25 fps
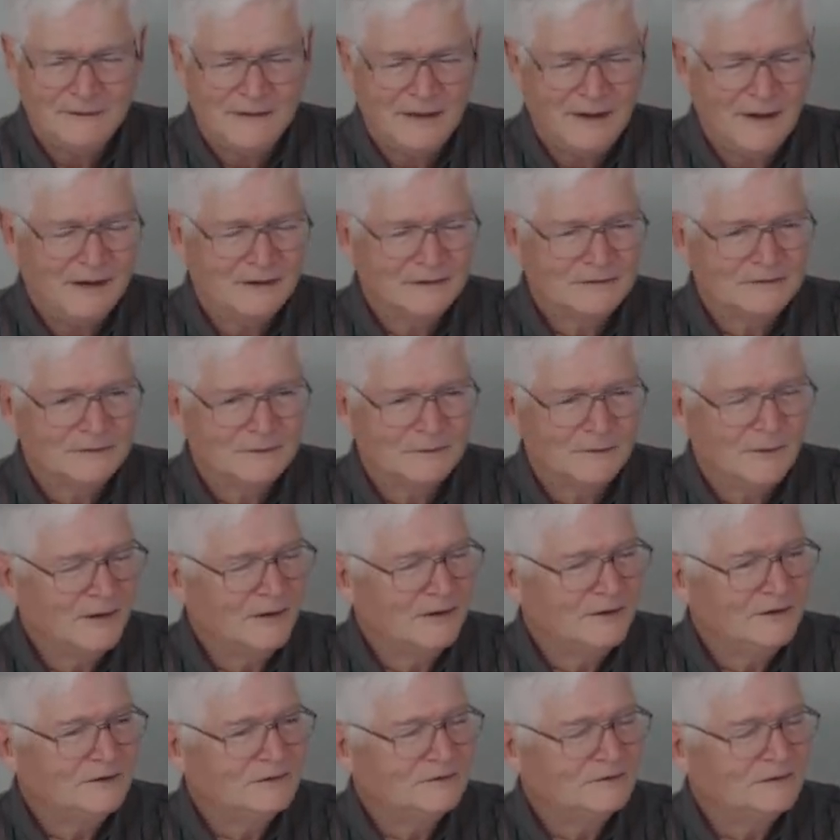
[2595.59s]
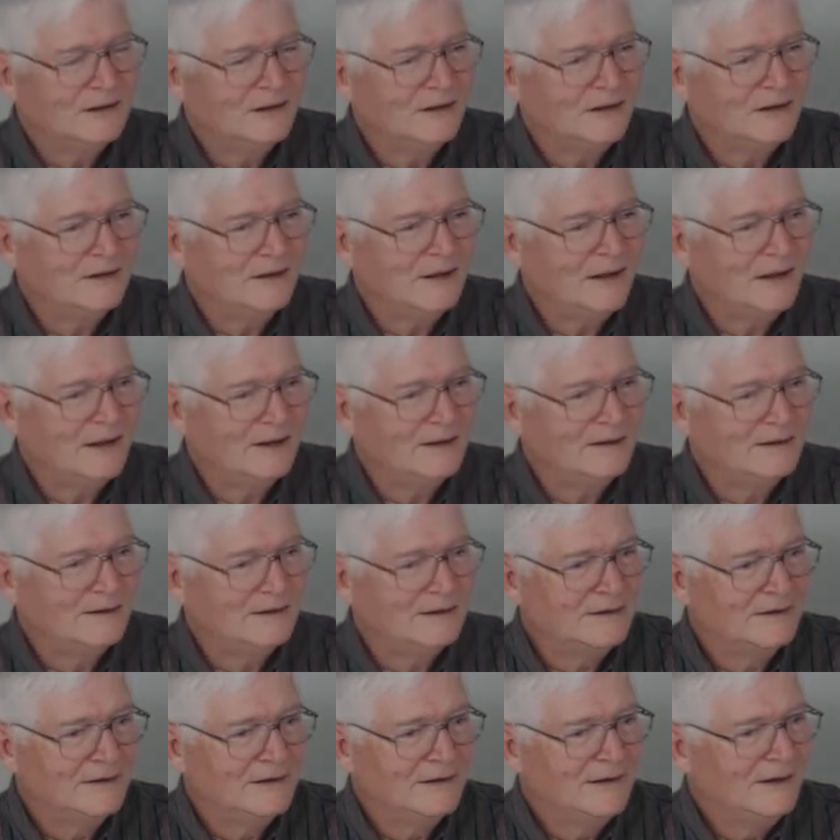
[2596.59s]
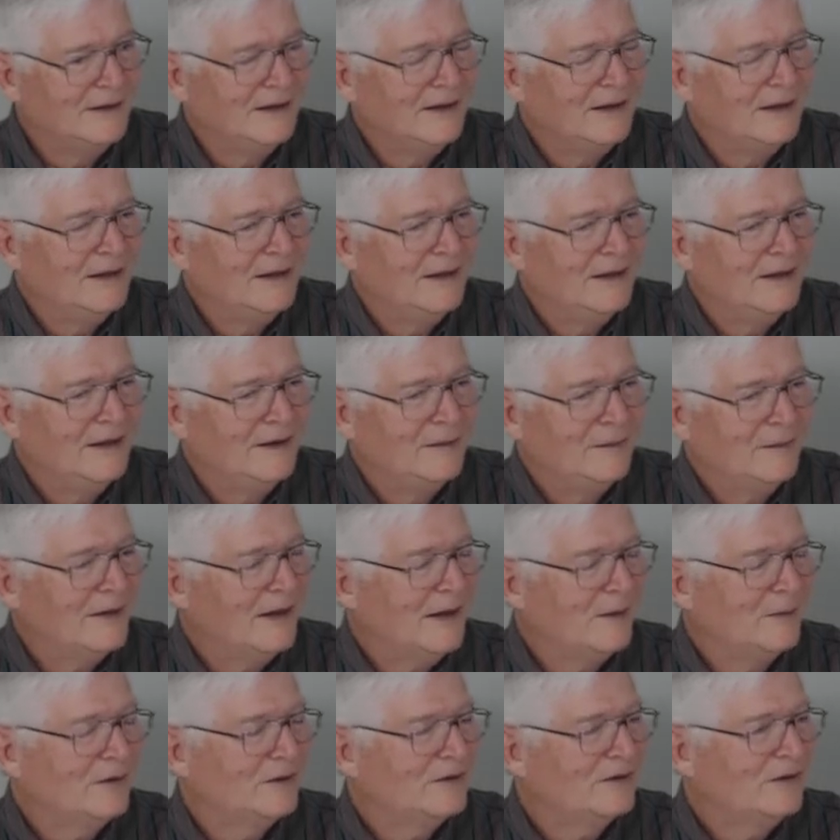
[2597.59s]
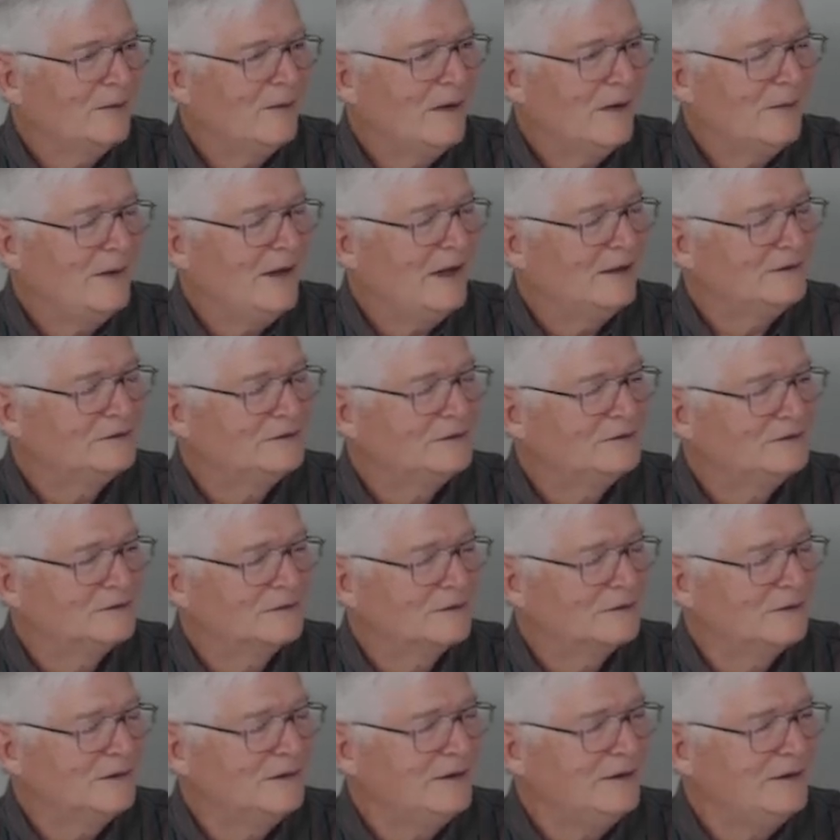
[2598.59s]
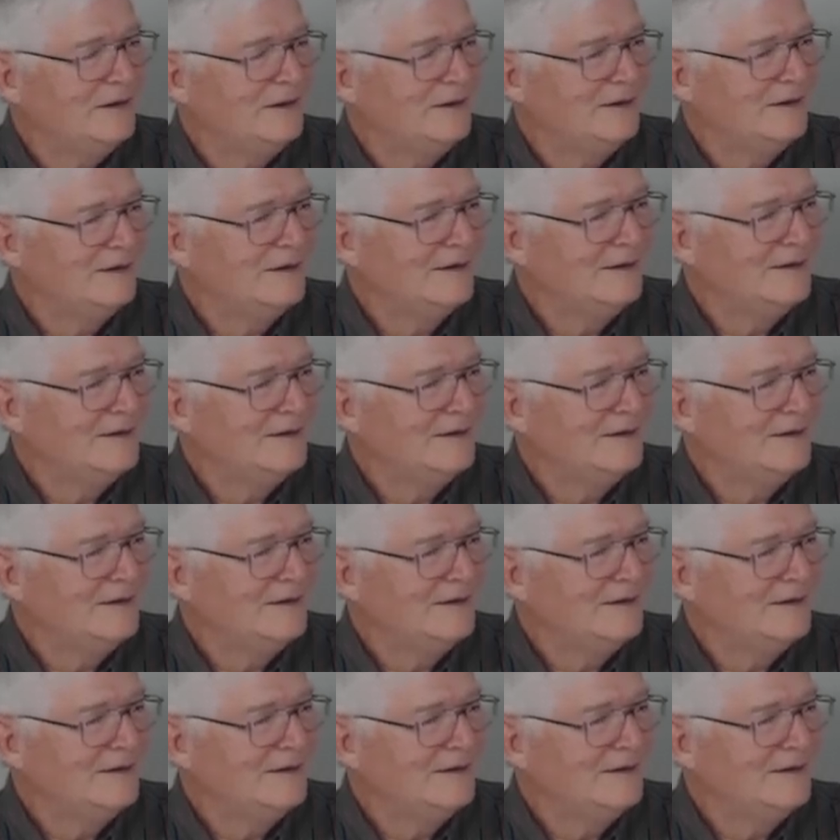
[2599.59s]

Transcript: Yes. Where did you study that? When I worked on my bachelor's degree.